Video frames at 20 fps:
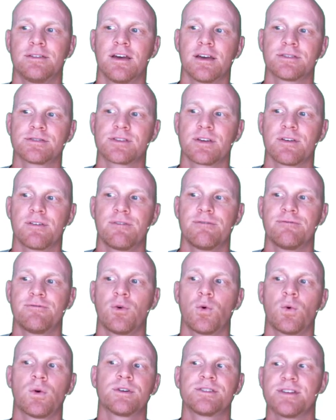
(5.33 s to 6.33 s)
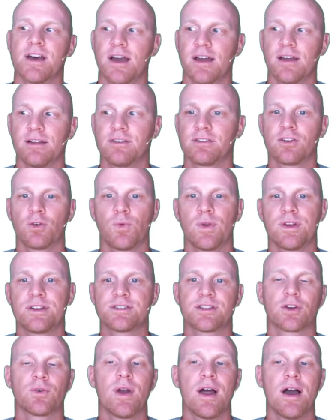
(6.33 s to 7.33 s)
takes four seconds to
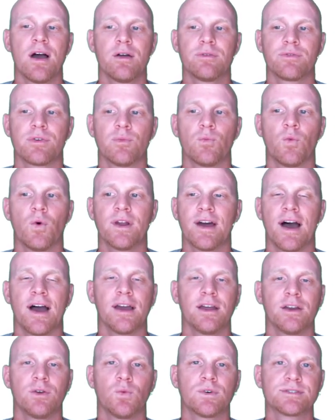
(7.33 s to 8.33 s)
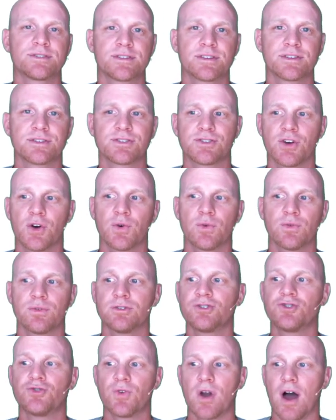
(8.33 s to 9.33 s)
reach the ground. From what height was the
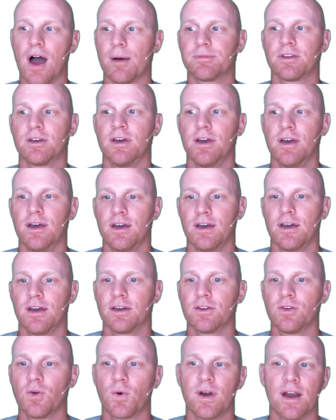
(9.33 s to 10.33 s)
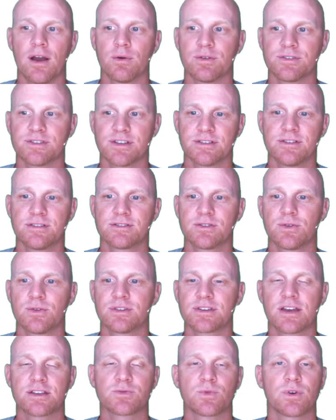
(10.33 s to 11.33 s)
stone dropped? Ignore air resistance. So in
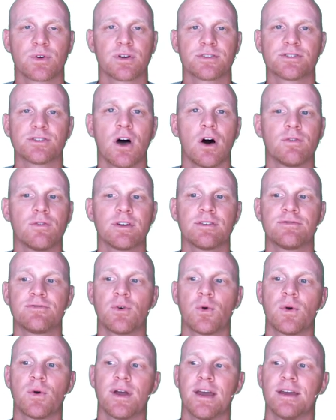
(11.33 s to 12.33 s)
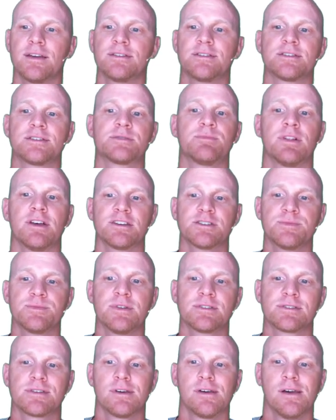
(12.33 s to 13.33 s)
this case, we're solving for a
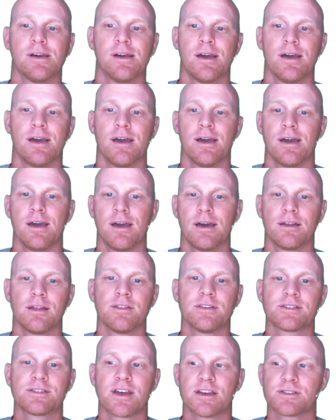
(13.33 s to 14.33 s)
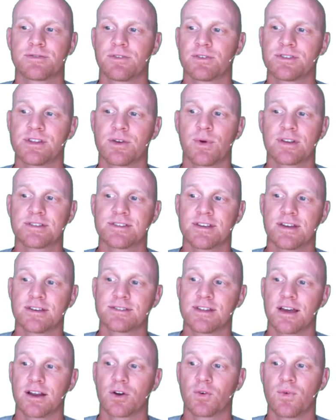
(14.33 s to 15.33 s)
displacement. And in this case, first thing I'm going to say is
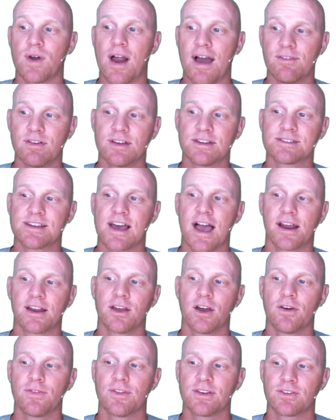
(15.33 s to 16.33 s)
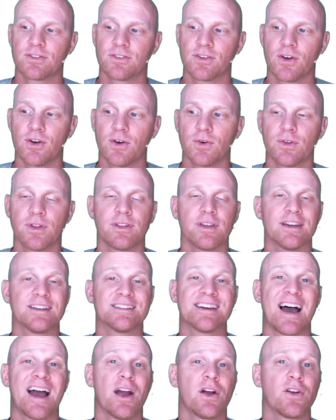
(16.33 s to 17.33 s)
that gravity is acting on this stone the
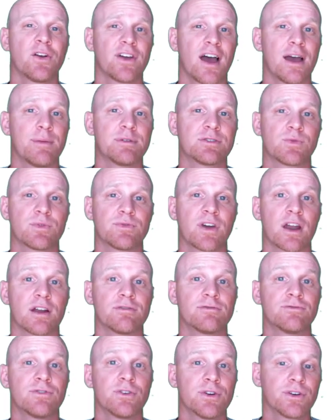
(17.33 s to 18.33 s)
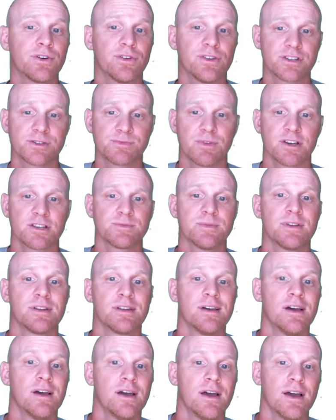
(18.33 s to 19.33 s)
entire time as we've got a vertical displacement.
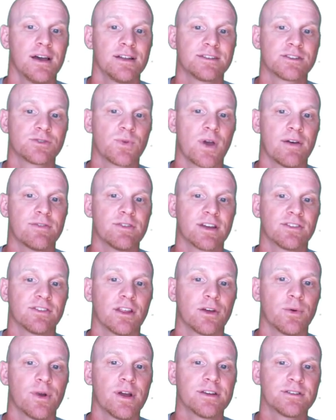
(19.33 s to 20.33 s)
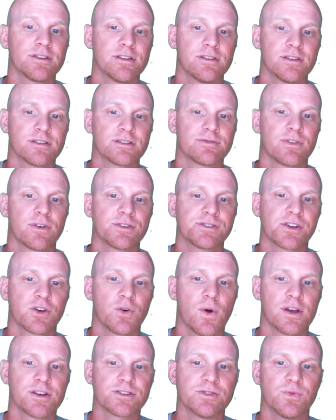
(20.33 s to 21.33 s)
And since we have an acceleration, this first
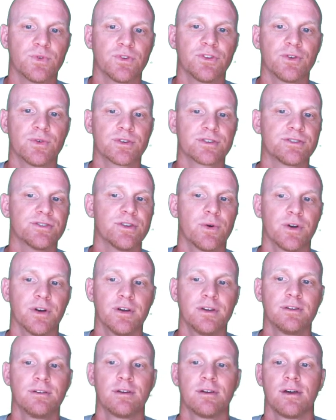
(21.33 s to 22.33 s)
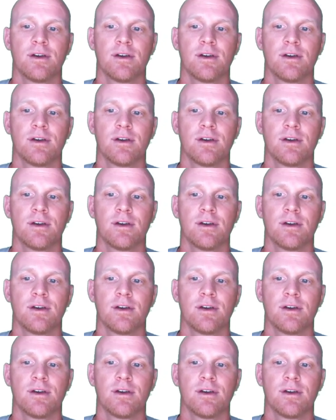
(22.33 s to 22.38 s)
equation will do us no good.